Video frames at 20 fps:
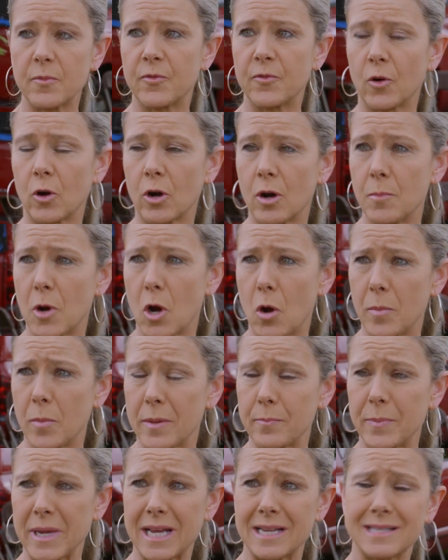for a
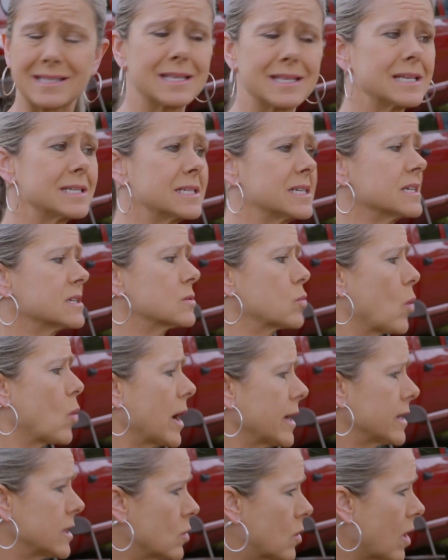moment, because this is
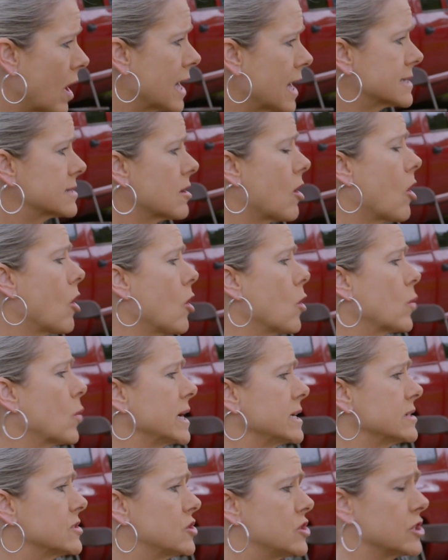what you guys
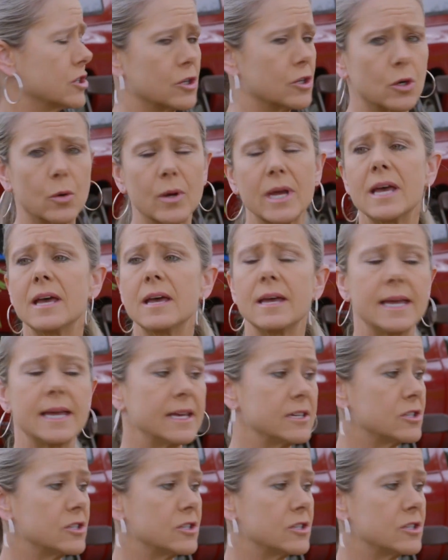always do. No, it isn't.